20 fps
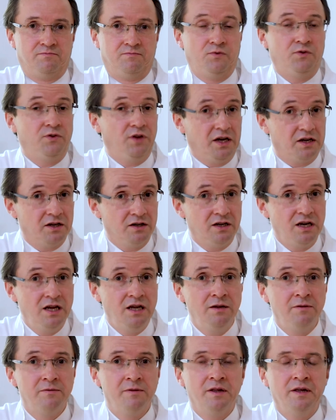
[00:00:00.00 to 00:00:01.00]

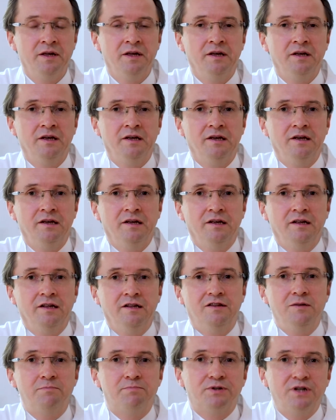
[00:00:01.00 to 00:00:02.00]
Secondly,
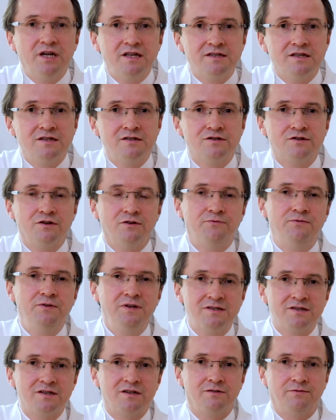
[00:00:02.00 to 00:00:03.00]
the presence of
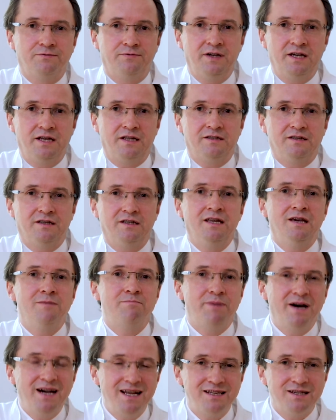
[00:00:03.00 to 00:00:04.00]
visceral fat and
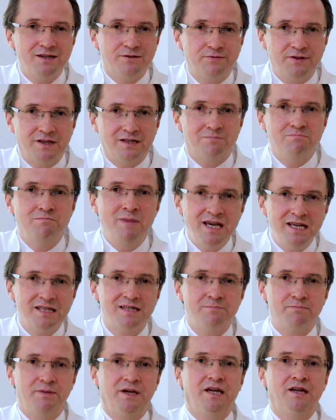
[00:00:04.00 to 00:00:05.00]
hepatic fat make
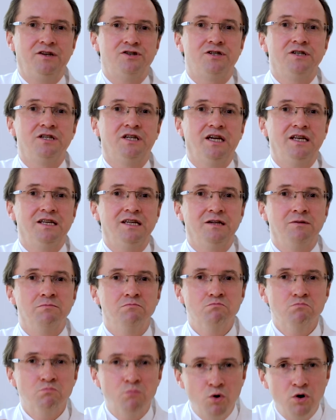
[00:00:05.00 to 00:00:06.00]
the patient getting
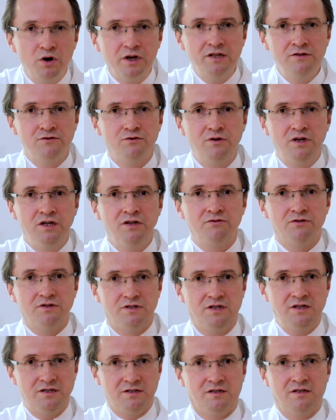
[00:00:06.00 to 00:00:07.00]
more insulin
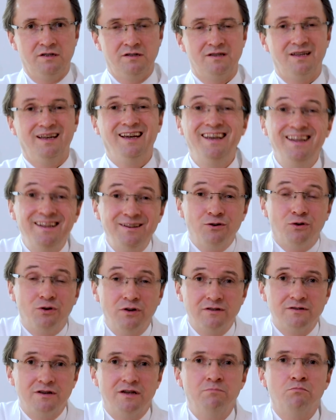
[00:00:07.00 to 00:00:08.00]
resistance and
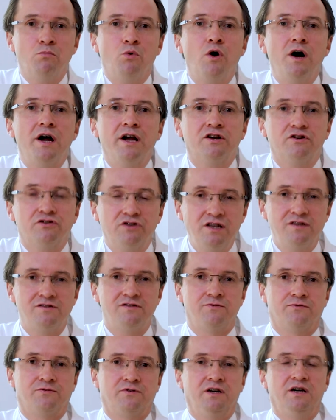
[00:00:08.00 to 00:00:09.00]
also a more
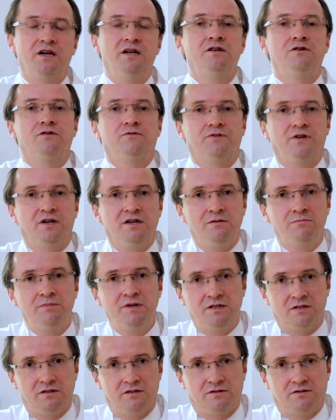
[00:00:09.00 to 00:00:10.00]
aggressive kind of
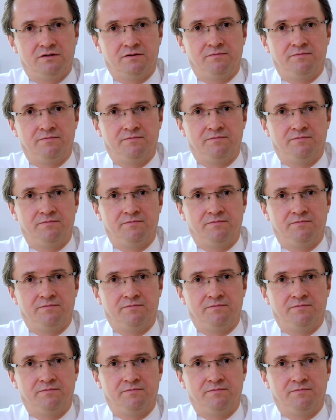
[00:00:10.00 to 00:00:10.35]
diabetes.